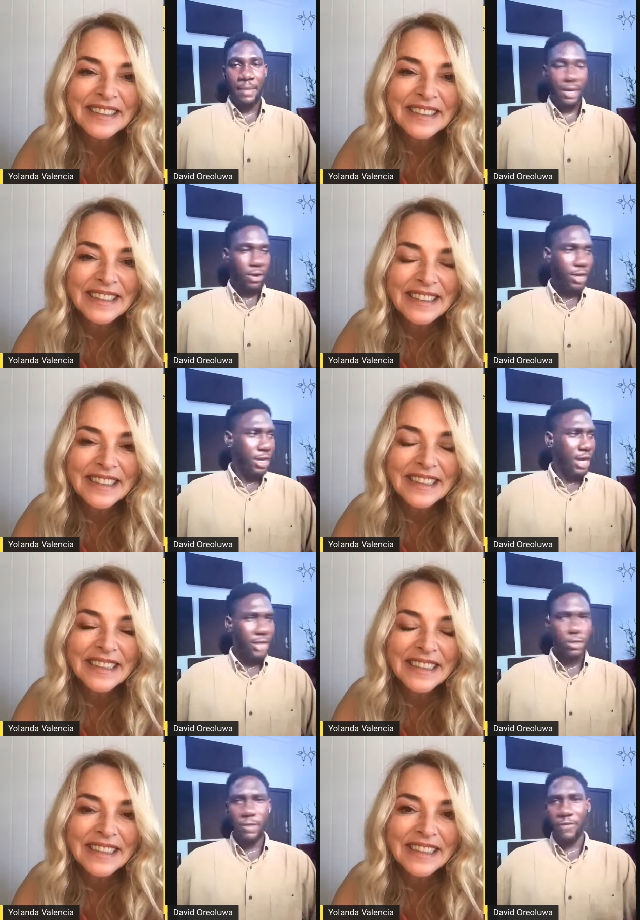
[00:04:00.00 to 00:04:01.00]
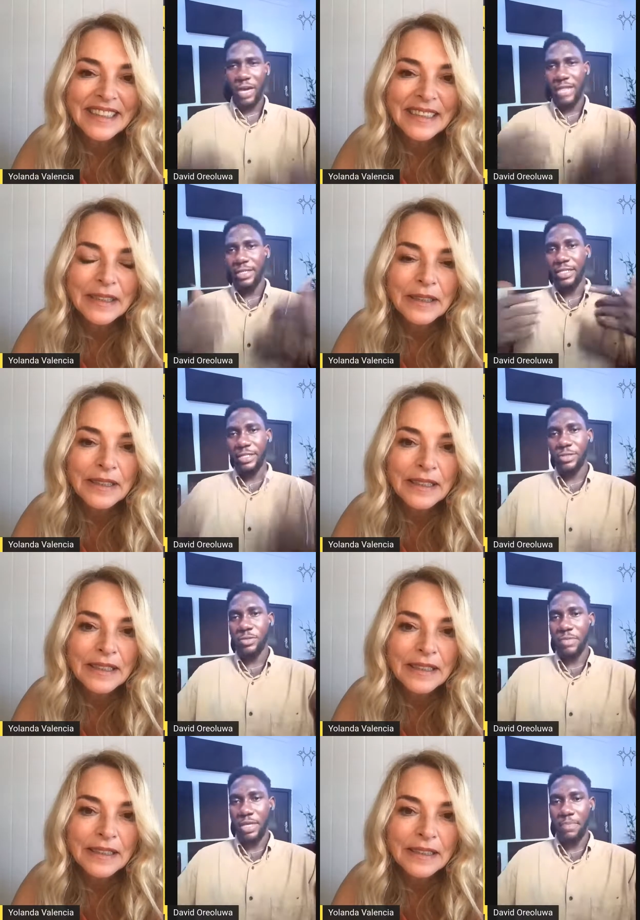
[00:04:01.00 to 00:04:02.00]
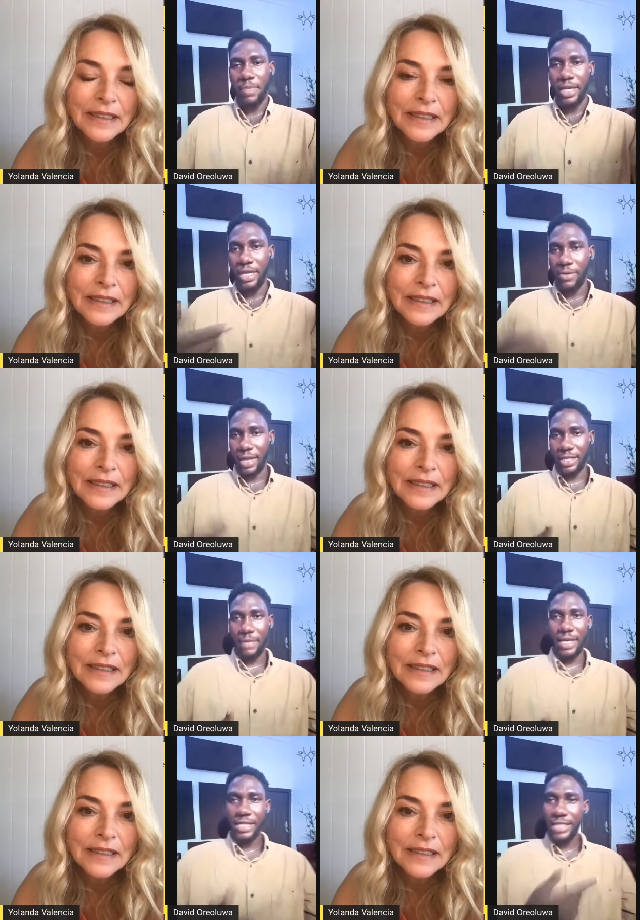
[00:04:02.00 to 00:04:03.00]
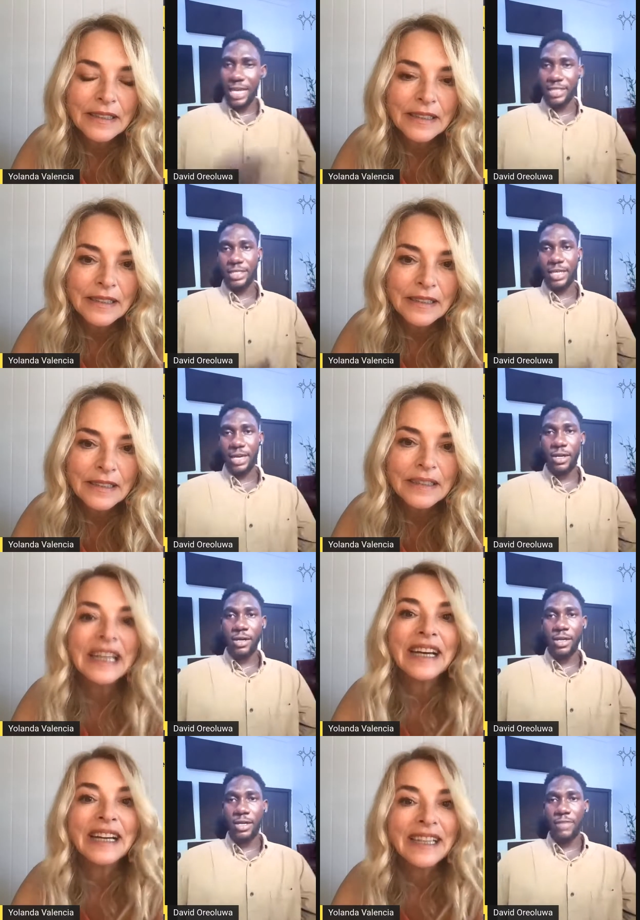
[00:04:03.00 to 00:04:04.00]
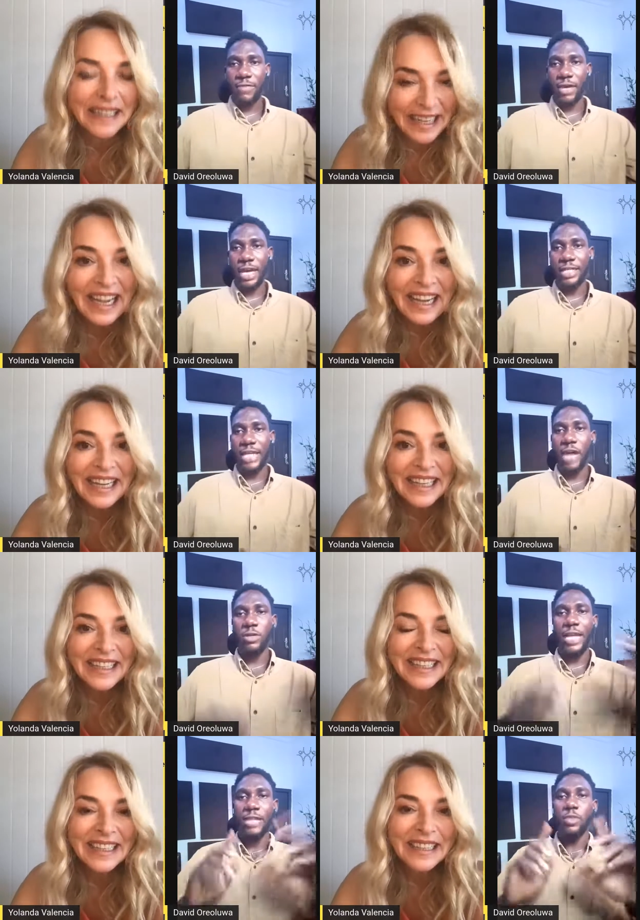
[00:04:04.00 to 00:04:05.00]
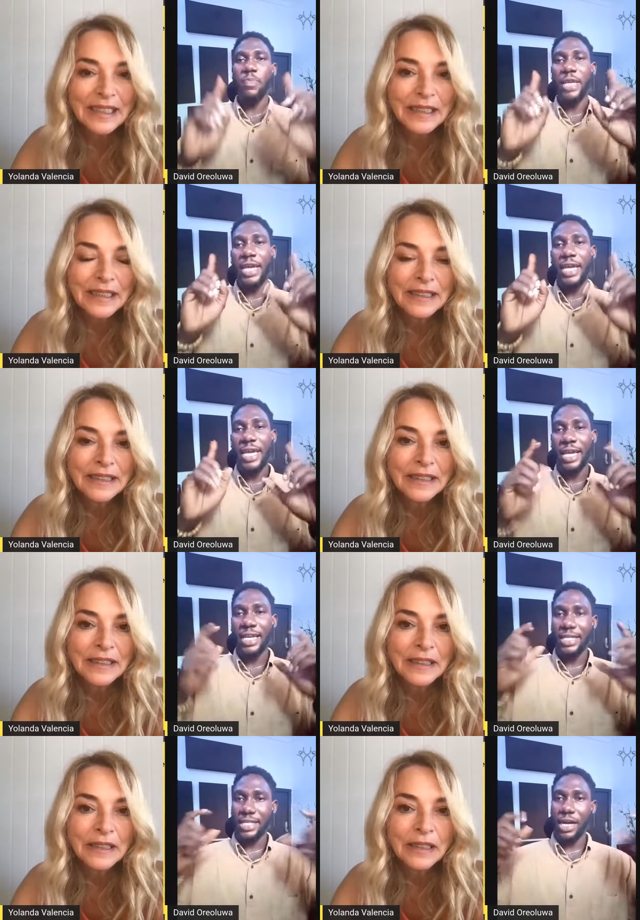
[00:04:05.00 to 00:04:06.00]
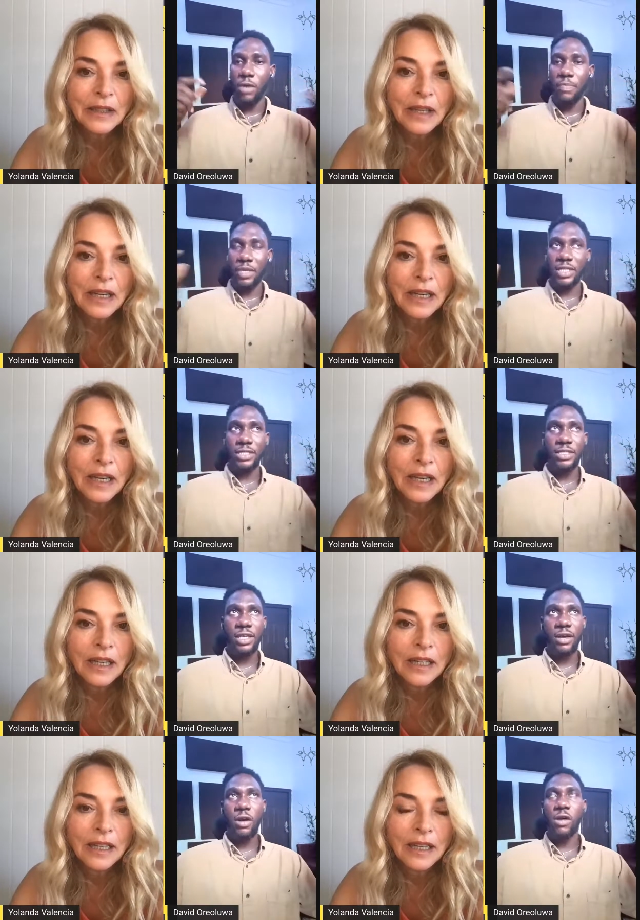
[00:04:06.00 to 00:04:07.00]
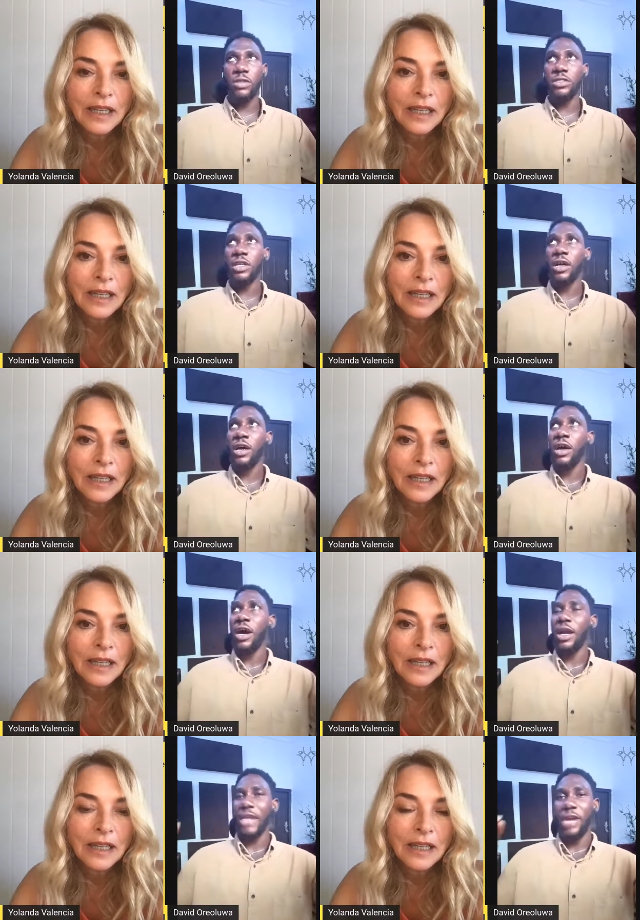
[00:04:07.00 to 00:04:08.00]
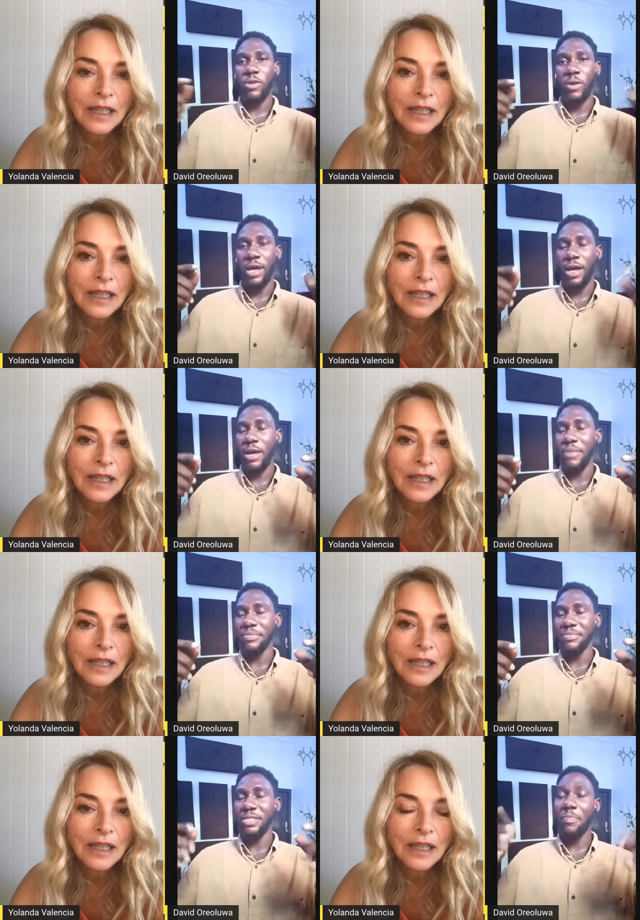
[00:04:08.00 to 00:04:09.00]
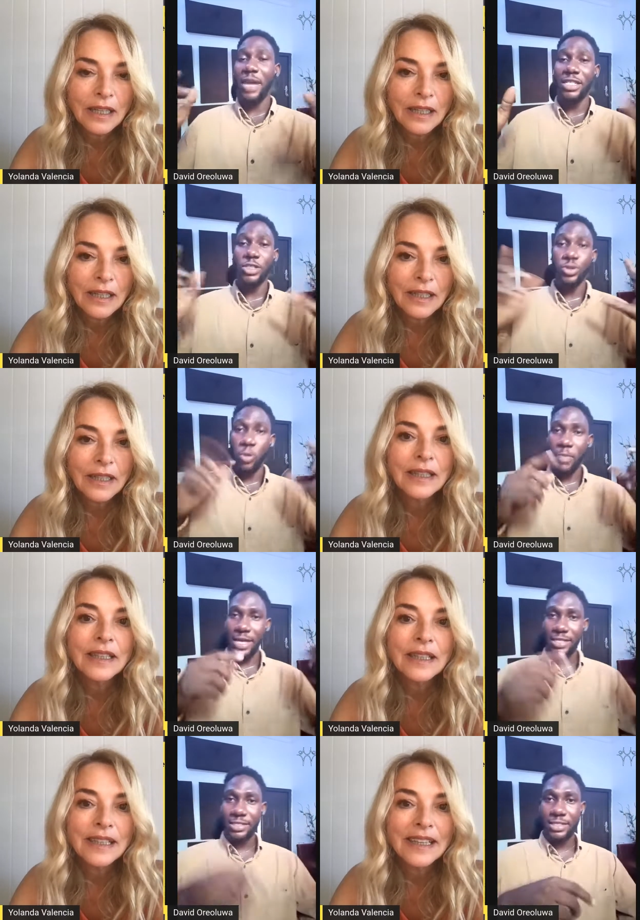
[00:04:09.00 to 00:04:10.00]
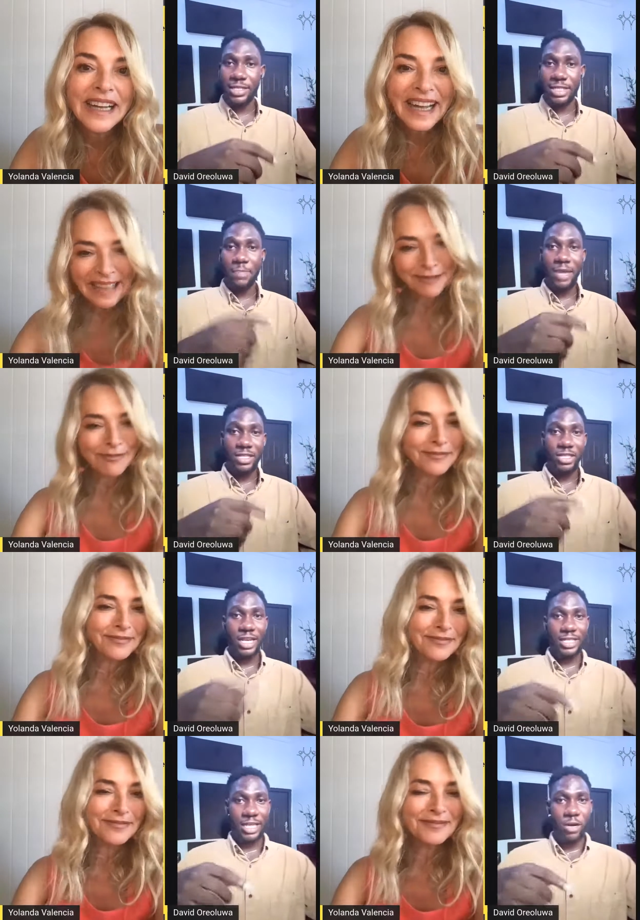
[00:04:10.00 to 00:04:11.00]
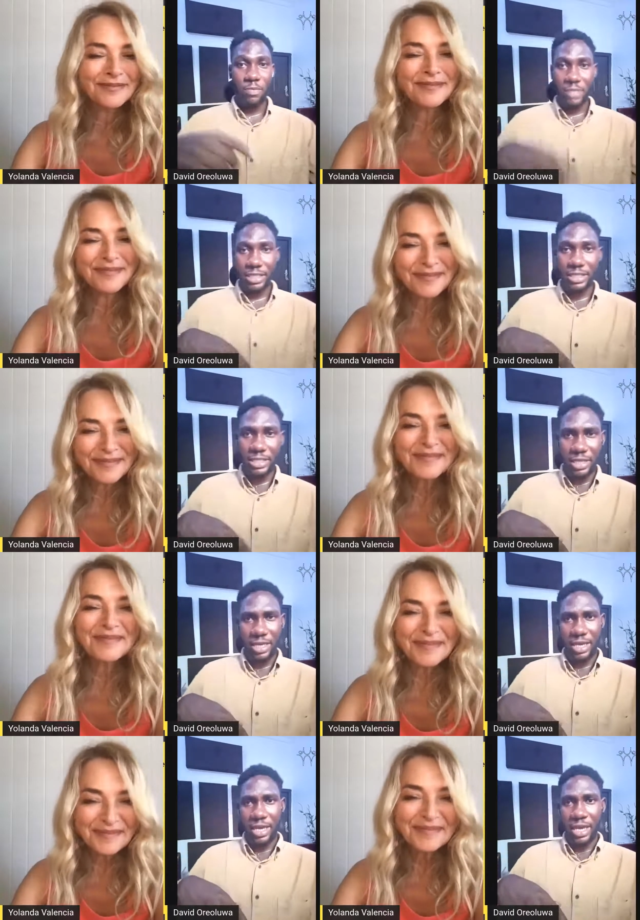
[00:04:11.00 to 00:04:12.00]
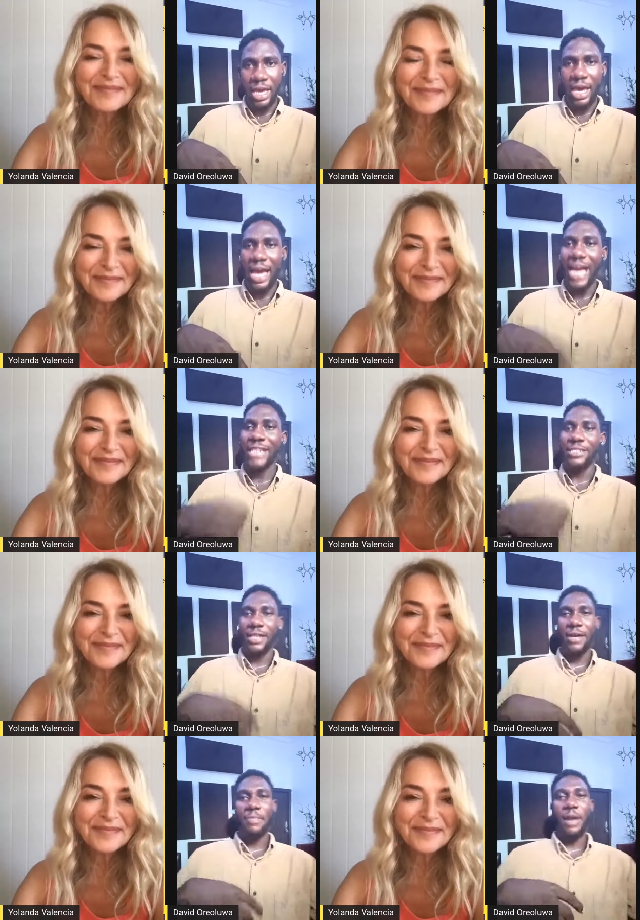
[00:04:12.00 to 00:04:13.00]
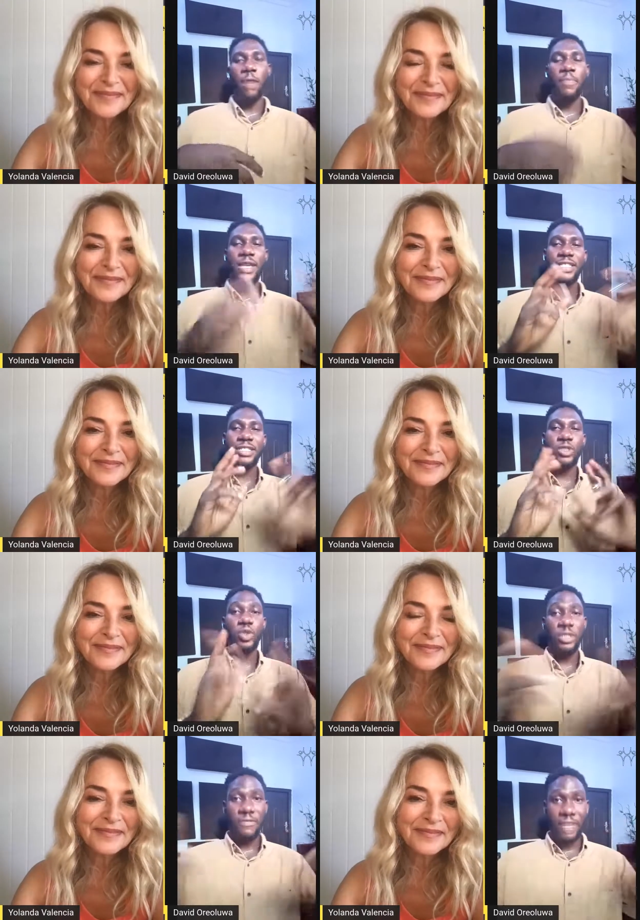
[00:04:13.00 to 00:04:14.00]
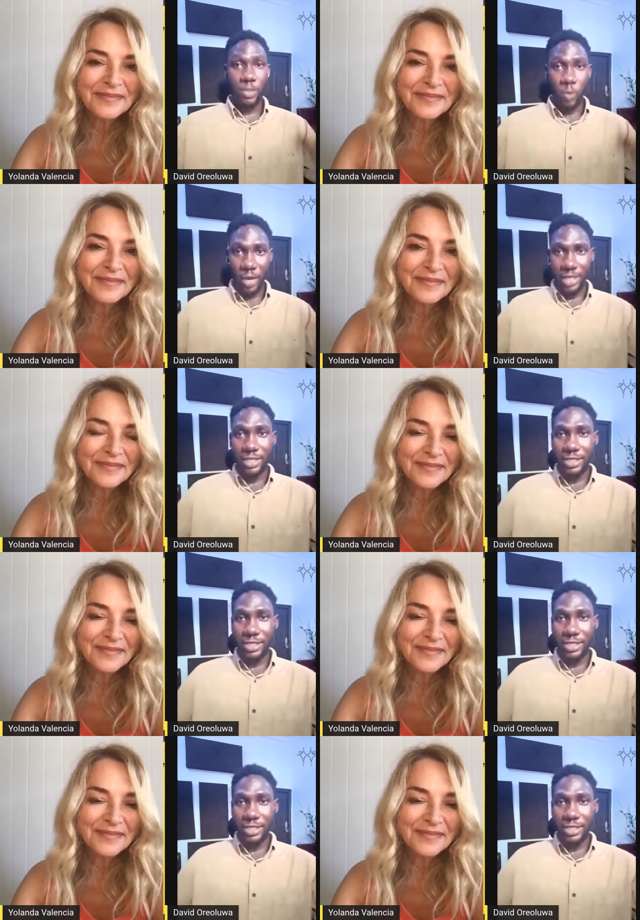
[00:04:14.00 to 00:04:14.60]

Speaker 1: am I okay i don't know if you can listen to me play right now my guitar is here if you can uh-huh. i would like to play a classical piece called La, um, spanish romance is a spanish classical piece mm-hmm. and um, i'll play it in two different ways